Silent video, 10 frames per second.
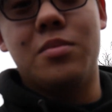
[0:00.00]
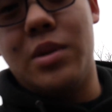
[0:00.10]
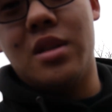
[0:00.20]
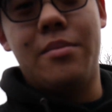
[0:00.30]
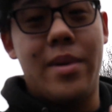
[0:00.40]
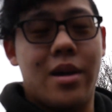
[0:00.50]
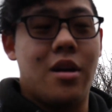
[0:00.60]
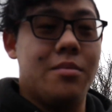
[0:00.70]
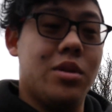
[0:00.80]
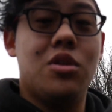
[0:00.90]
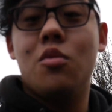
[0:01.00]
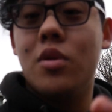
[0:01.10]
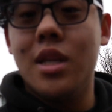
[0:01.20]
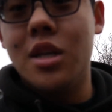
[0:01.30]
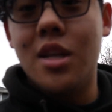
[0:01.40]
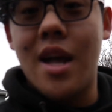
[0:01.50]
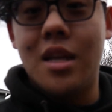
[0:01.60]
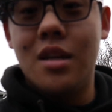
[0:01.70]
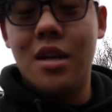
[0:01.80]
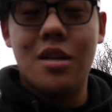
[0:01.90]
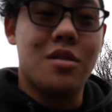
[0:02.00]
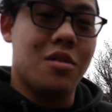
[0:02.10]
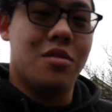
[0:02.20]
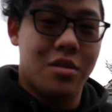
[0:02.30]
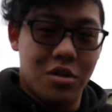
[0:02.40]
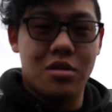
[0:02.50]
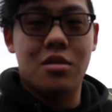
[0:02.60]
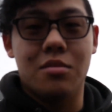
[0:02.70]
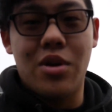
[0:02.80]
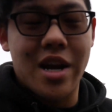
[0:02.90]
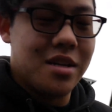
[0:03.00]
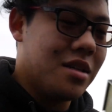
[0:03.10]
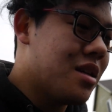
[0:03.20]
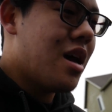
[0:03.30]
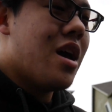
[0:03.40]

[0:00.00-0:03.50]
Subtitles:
putting them back on, but you get really good at it, so it's good practice.